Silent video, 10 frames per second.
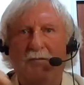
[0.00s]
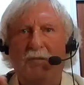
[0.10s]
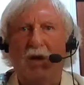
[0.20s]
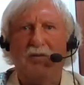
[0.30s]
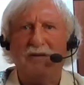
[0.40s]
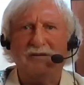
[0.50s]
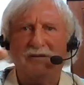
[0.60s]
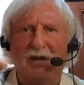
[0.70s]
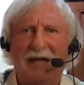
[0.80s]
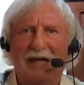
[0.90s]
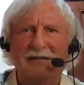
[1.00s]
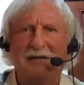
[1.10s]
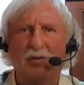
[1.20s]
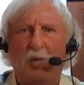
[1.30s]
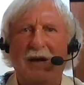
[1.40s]
no, this is all
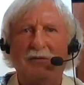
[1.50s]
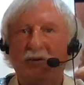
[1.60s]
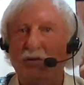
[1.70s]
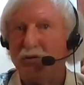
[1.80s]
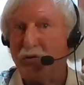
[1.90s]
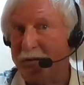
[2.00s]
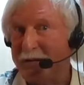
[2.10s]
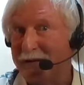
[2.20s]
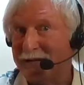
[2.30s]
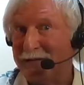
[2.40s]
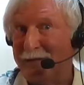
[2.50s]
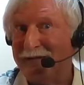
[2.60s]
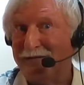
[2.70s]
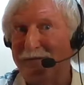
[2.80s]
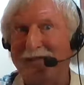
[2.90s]
nonsense quackery. Use only this
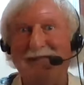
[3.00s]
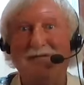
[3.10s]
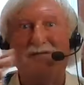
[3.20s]
expensive medicine